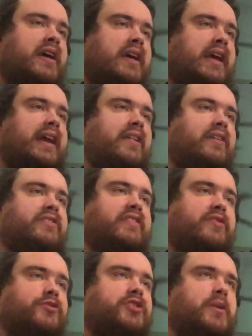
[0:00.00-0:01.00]
he and
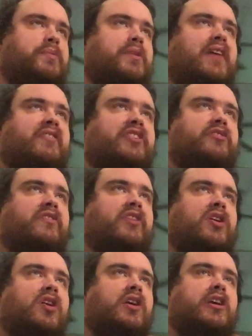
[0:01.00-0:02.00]
Alexander Shipp are having sort of an
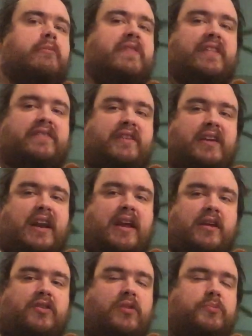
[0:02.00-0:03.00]
argument that's like an end-all,